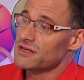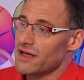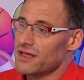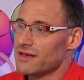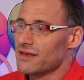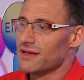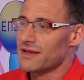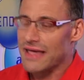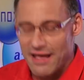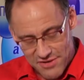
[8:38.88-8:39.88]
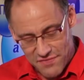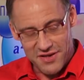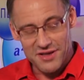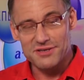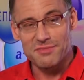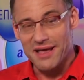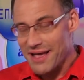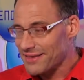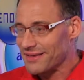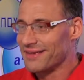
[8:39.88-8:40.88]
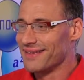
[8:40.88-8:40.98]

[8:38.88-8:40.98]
I can count the fingers on my hand.